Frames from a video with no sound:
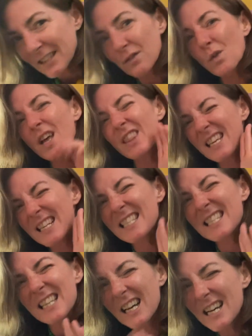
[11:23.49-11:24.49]
of what
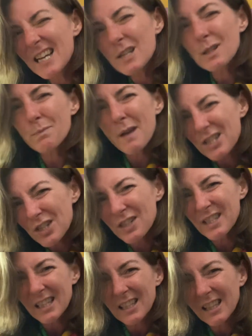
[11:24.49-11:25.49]
this special
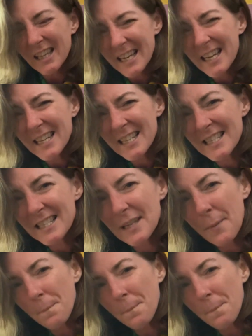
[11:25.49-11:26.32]
deal is.